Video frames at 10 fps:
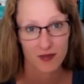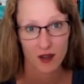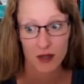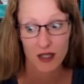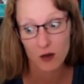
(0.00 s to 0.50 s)

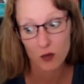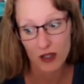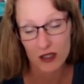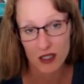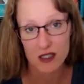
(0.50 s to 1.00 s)
I mean, it
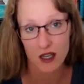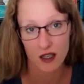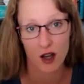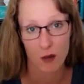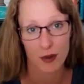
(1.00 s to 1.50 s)
really does take
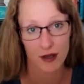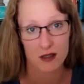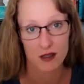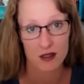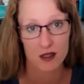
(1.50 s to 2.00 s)
a
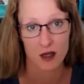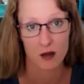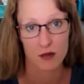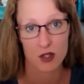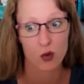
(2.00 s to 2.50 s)
complex
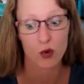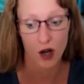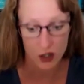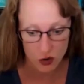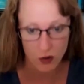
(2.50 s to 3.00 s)
system to
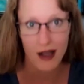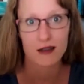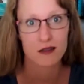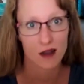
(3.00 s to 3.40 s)
address